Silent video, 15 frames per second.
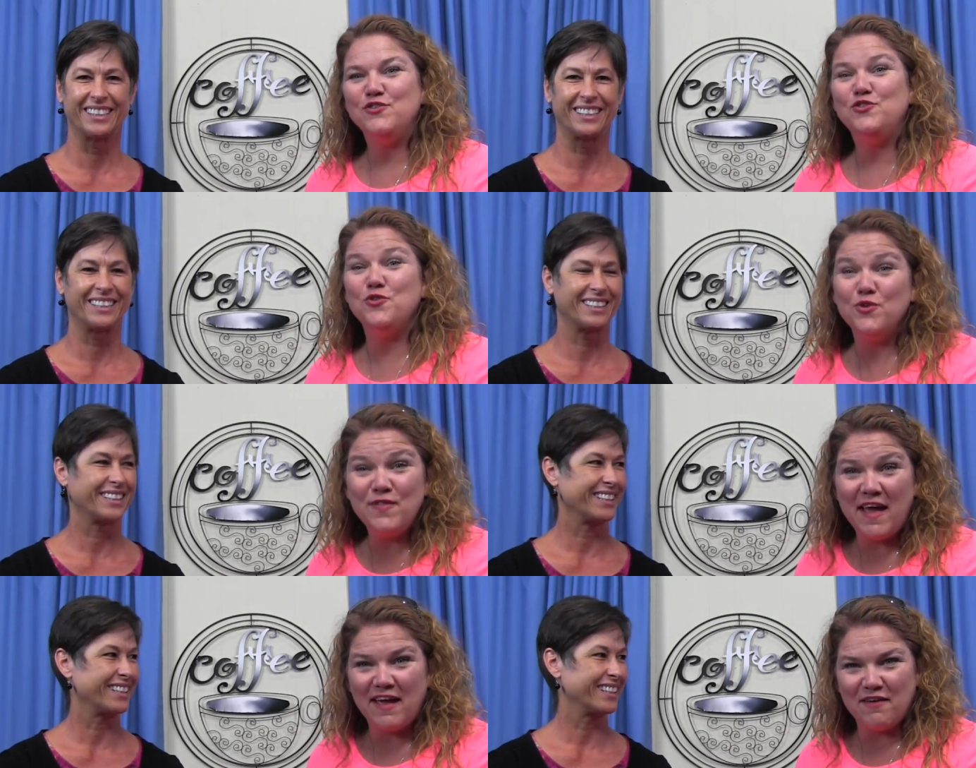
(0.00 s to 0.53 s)

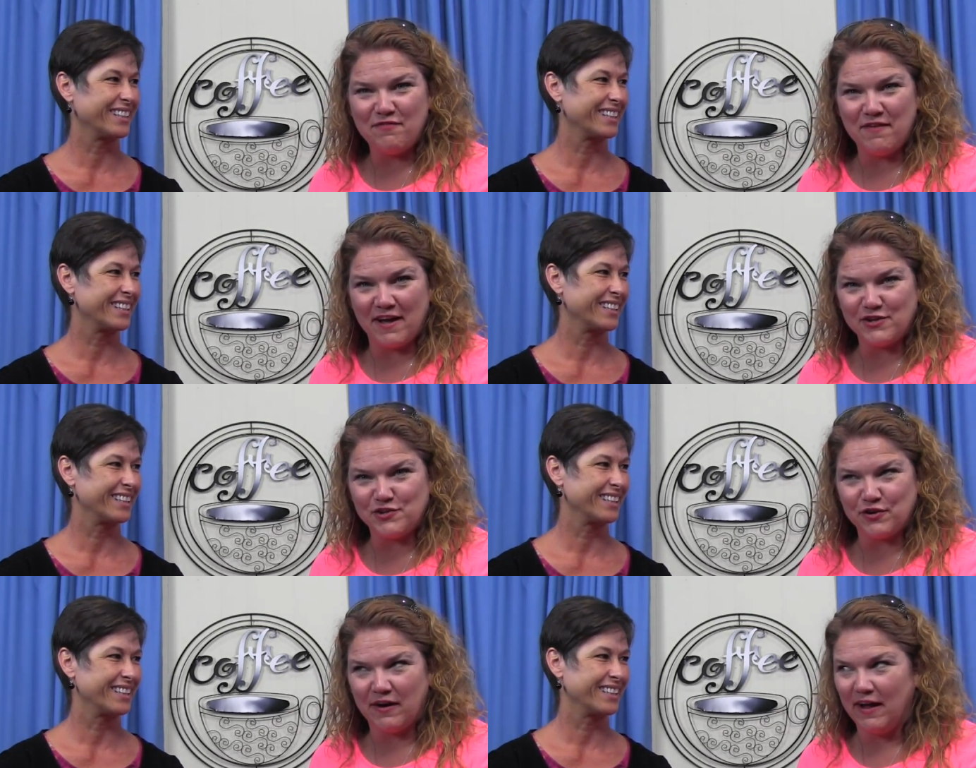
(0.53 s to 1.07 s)
Speaker 1: Do they
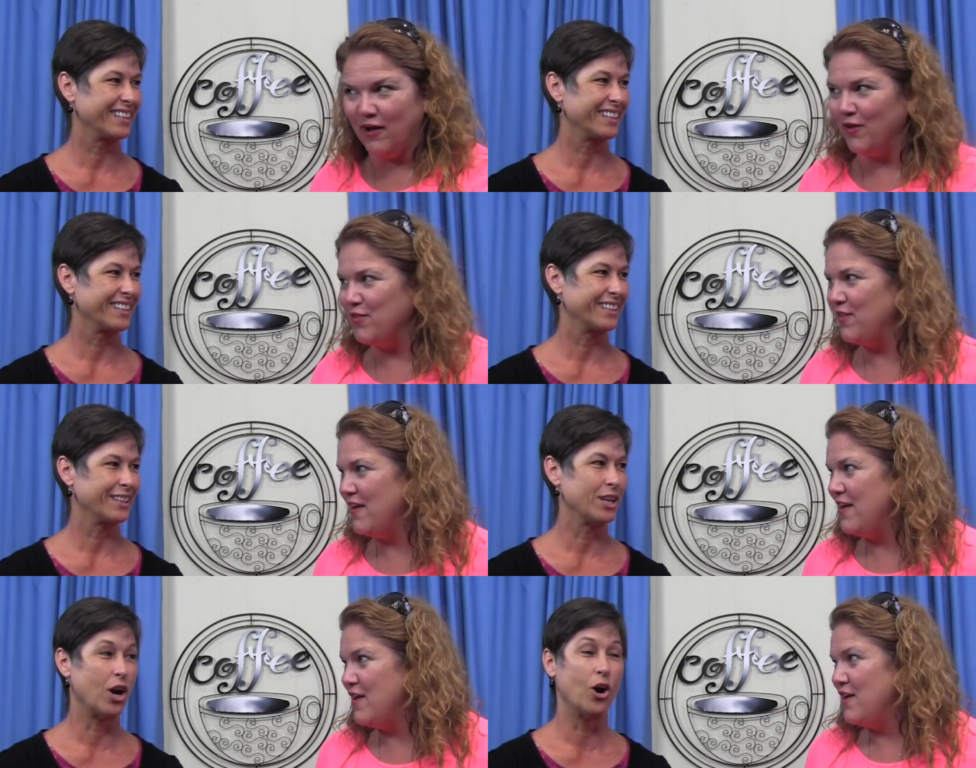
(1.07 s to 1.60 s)
affect your
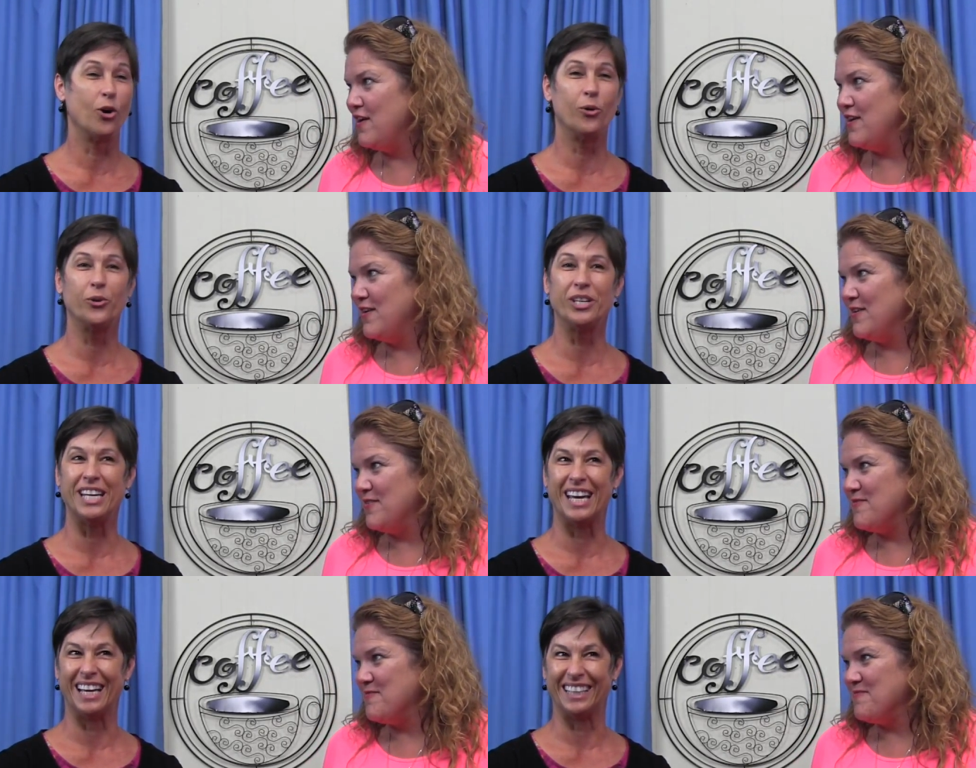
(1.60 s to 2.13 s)
health? Oh,
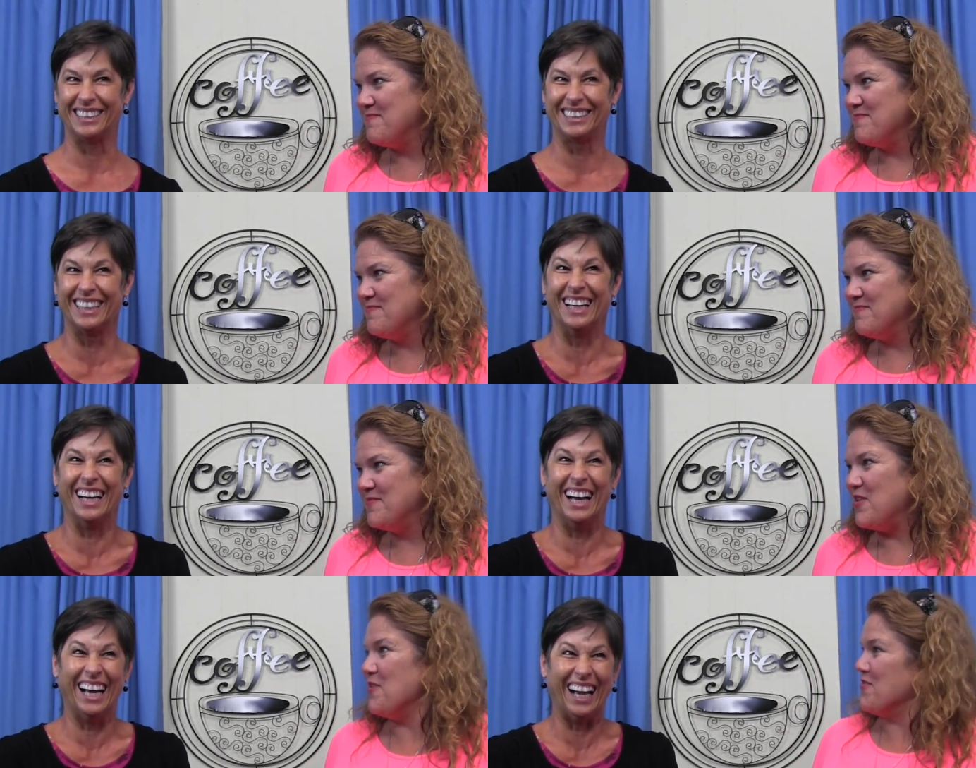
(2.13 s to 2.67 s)
yes.
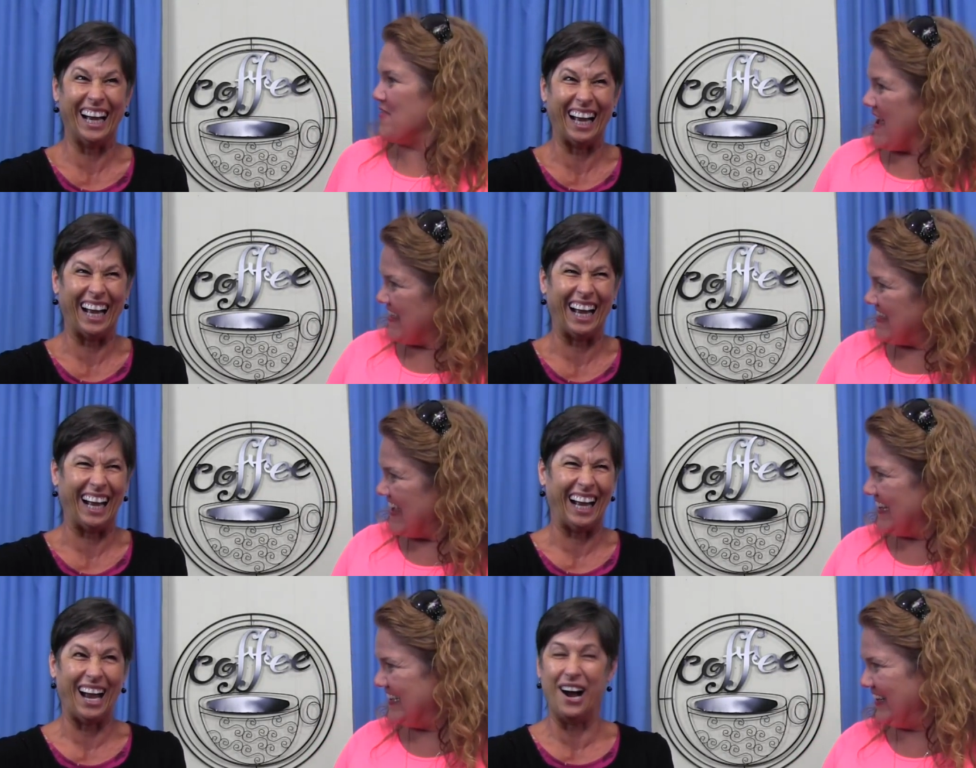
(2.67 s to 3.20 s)
You think
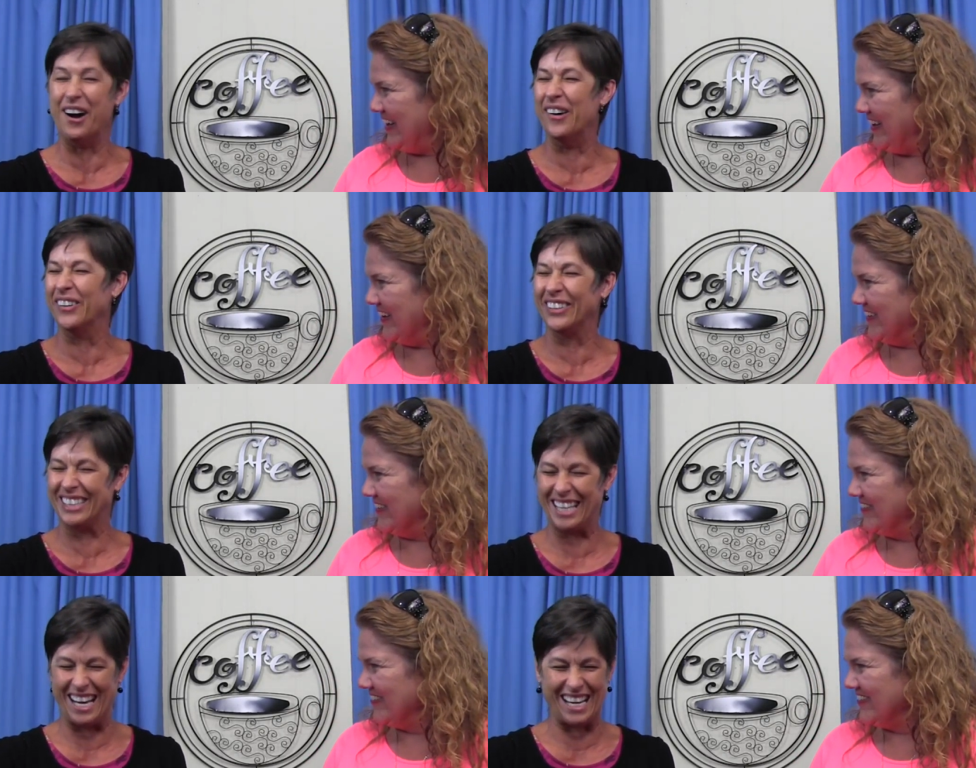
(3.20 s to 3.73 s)
they do?
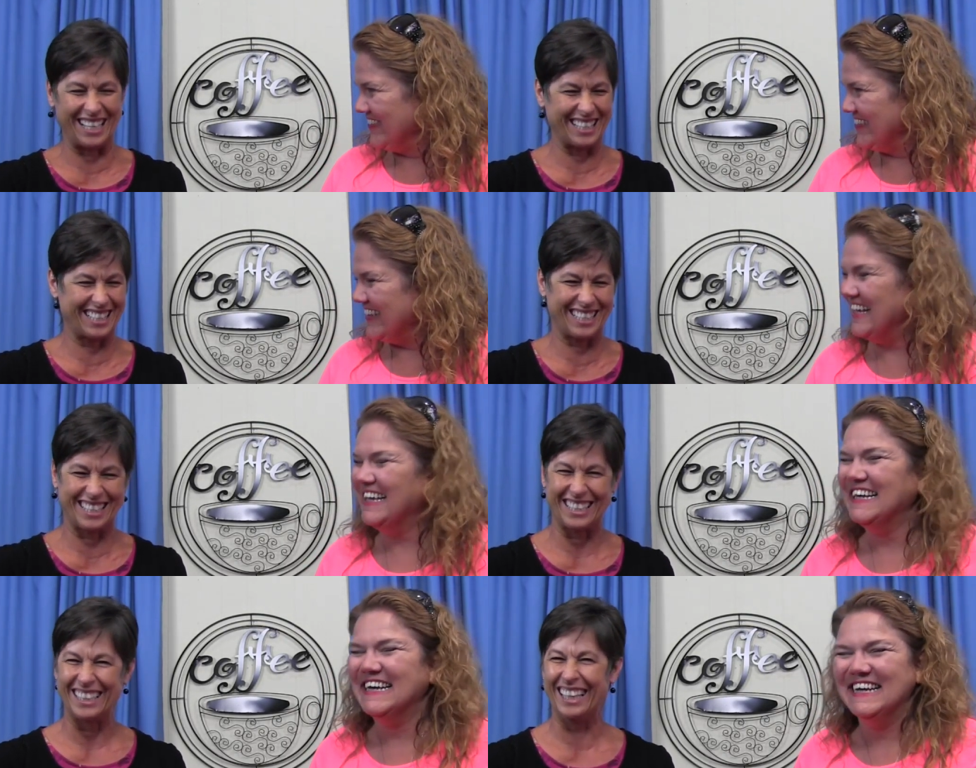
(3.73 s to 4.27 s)
Oh, yes.
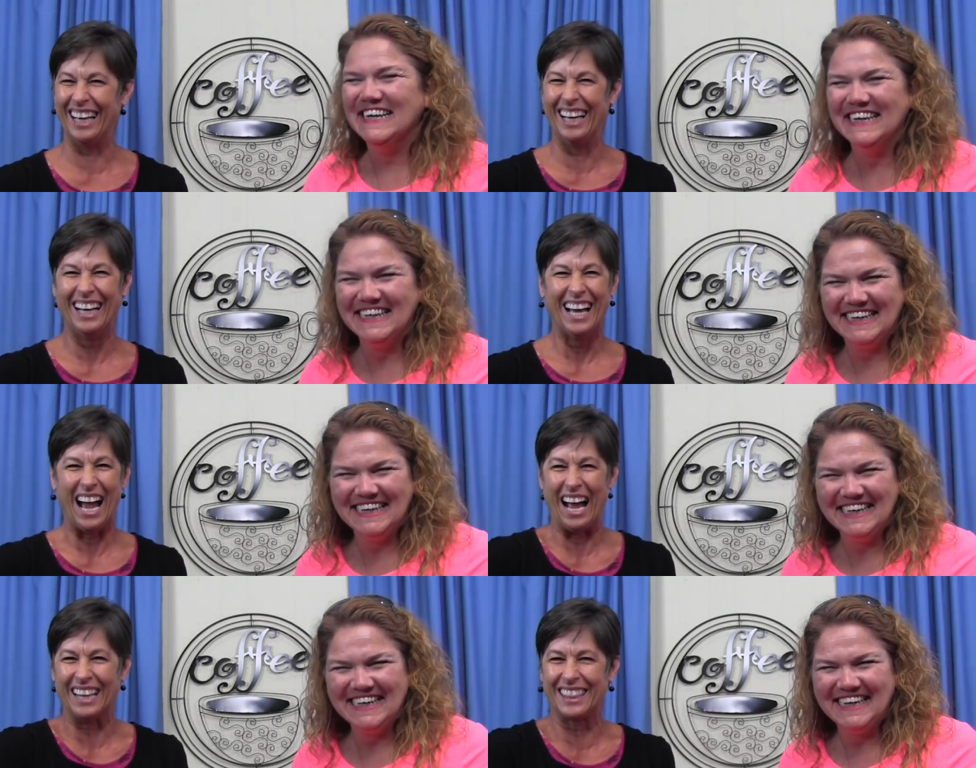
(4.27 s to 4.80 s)

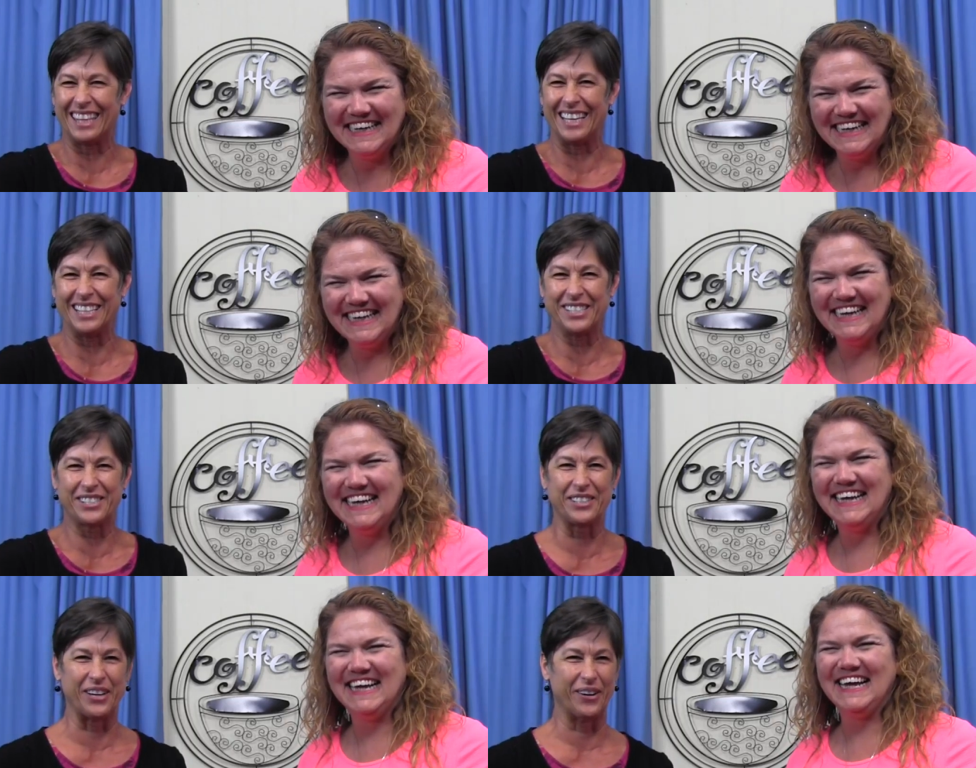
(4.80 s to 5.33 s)
I think
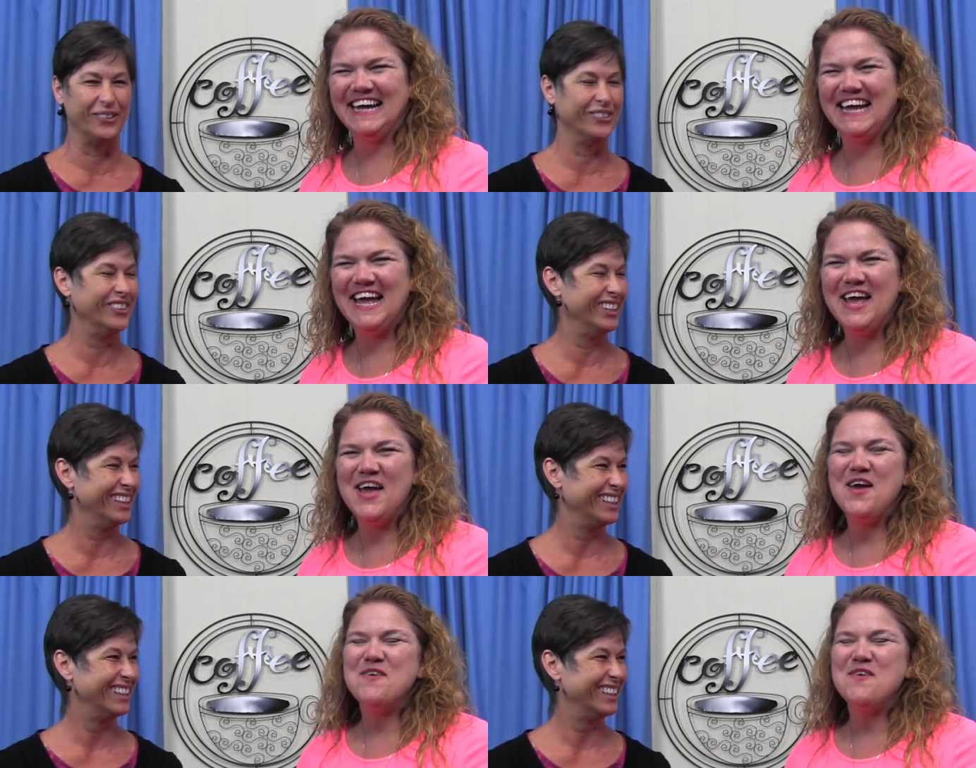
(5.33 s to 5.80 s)
so.